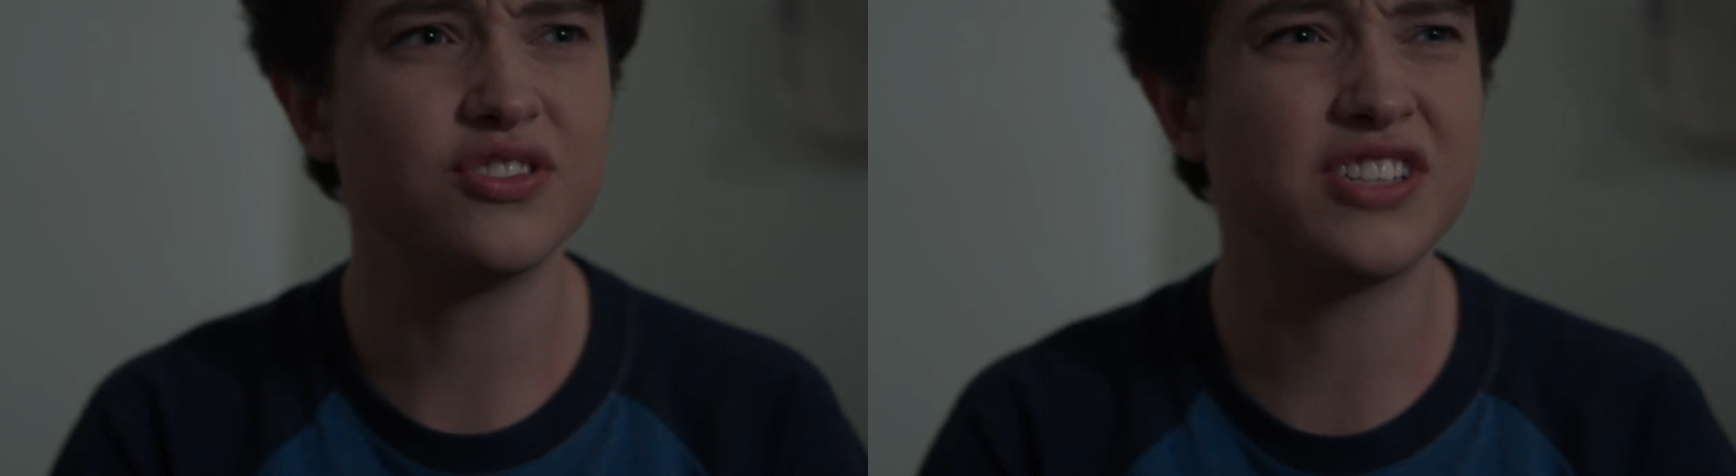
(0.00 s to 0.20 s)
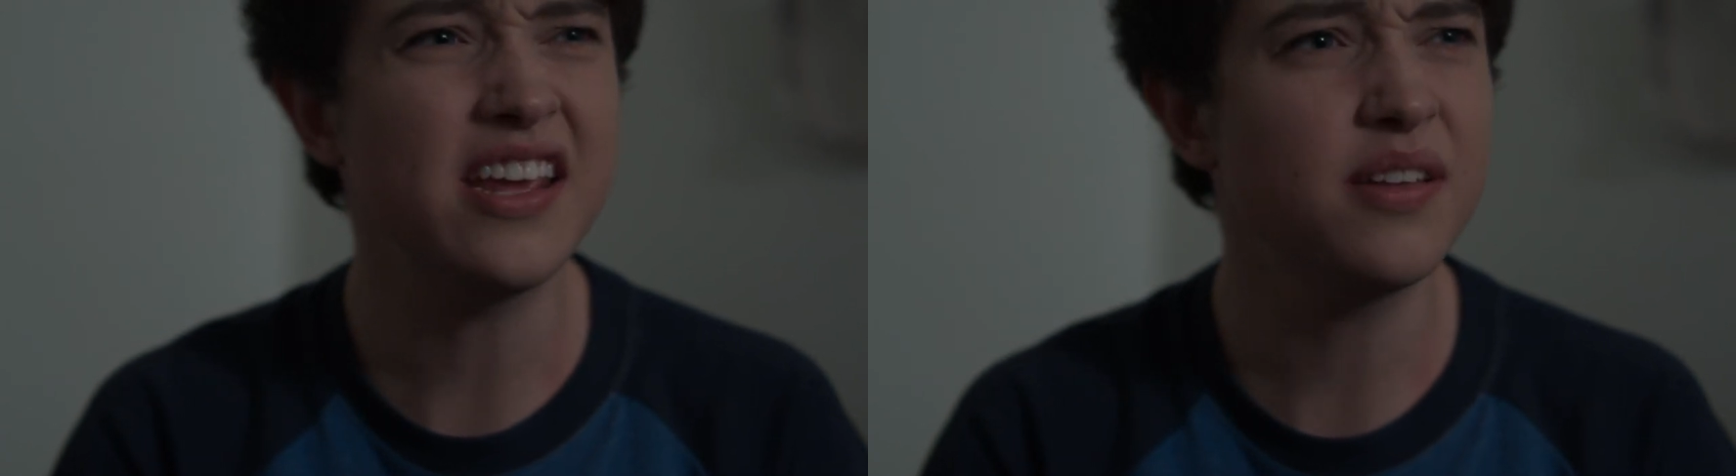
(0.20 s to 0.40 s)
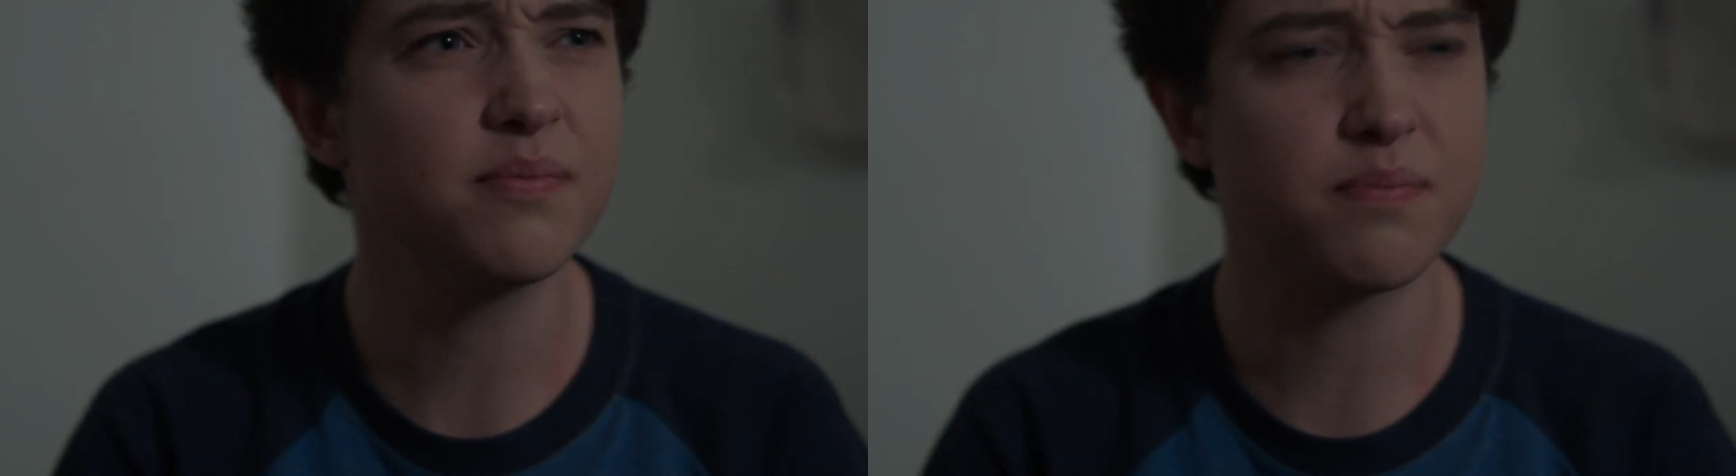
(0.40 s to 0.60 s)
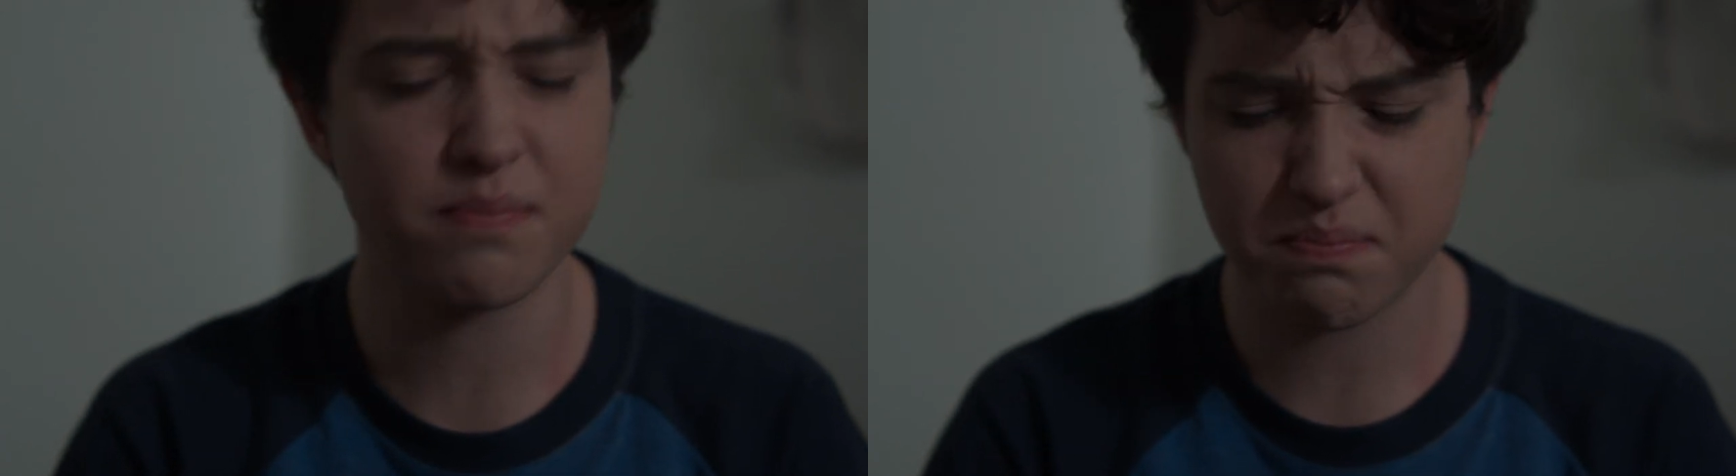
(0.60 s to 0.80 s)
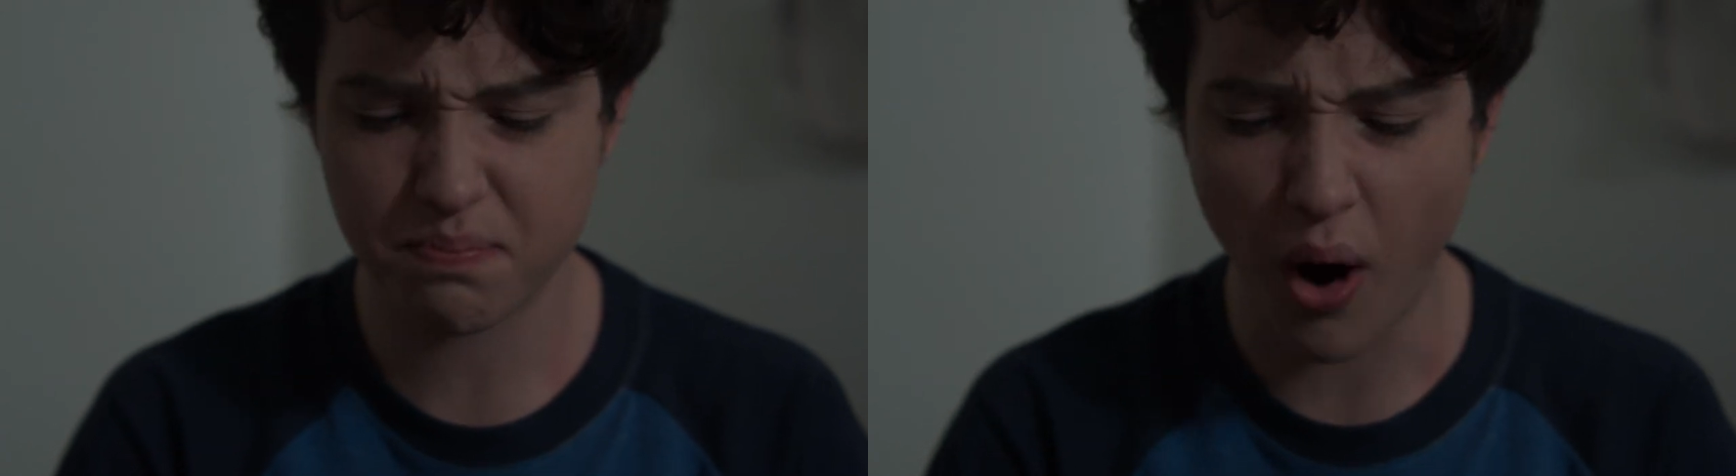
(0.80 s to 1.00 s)
Jake and
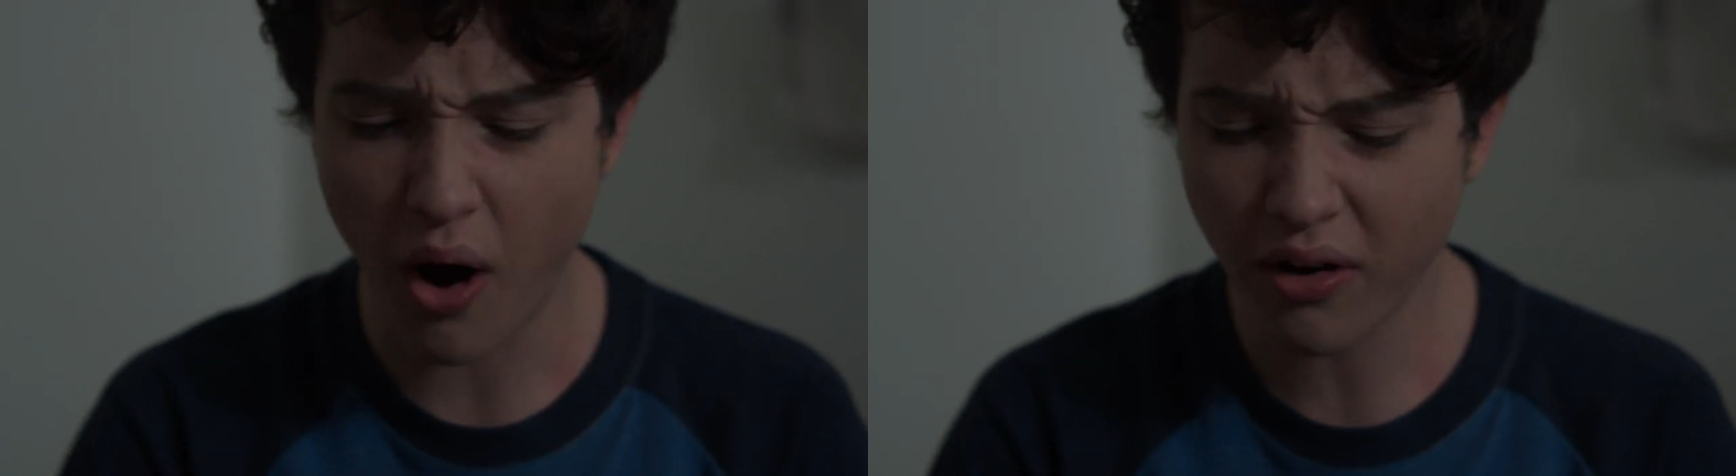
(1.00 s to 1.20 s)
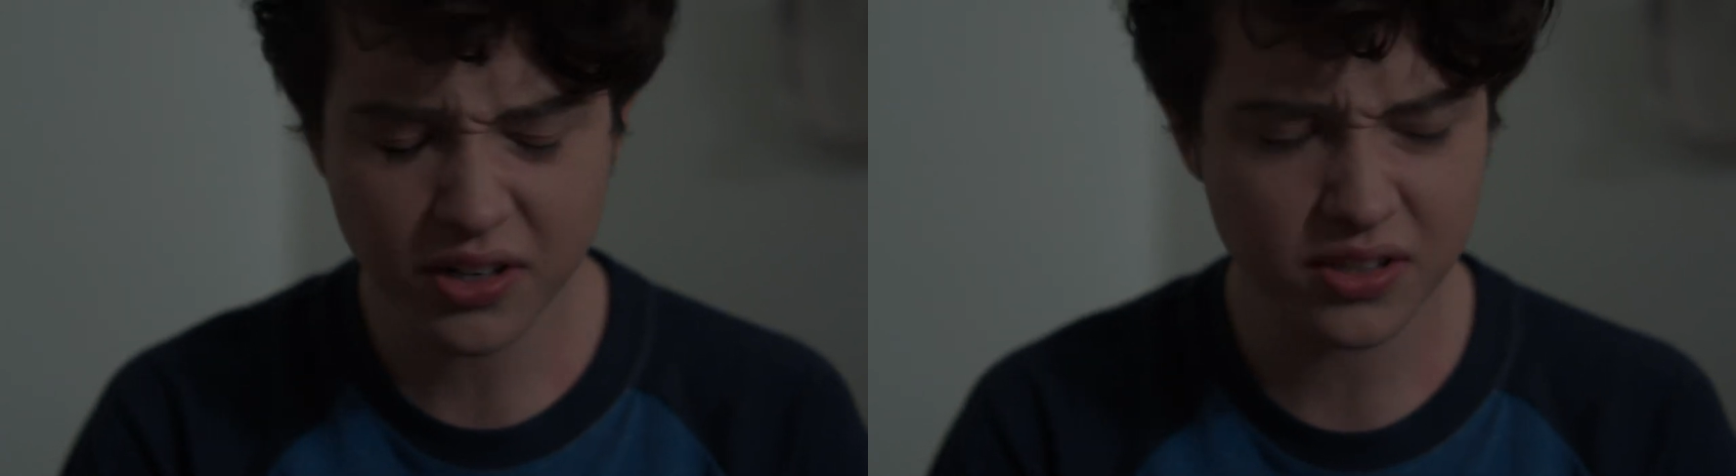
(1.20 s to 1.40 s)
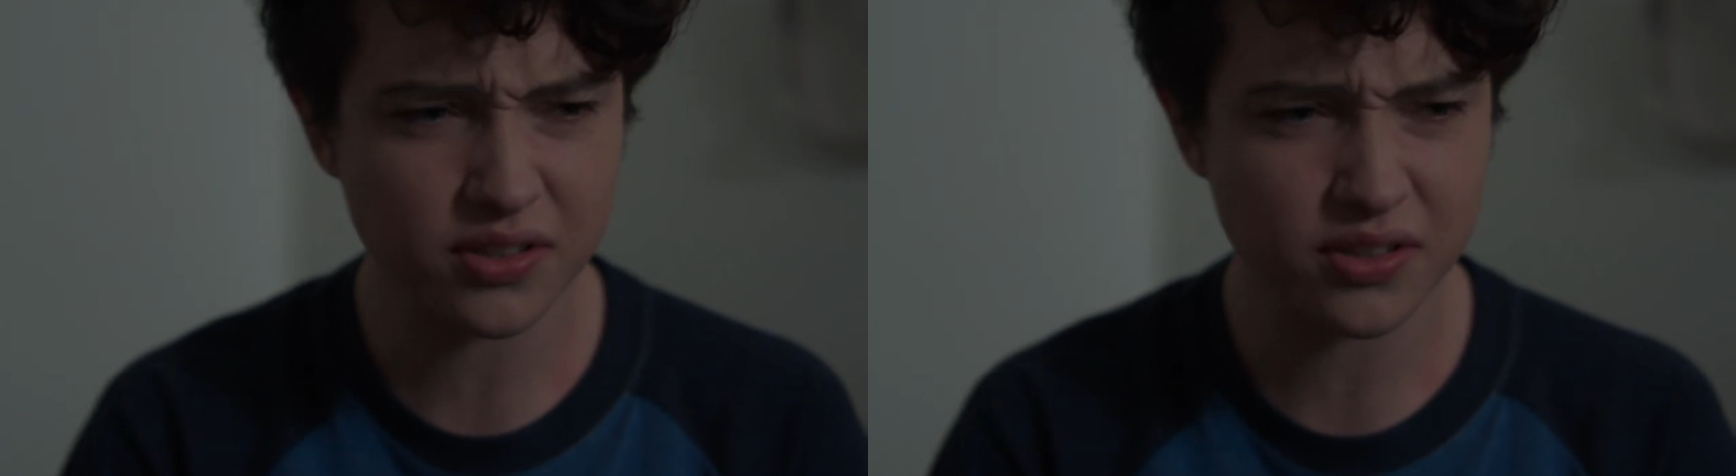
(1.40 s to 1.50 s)
Paul are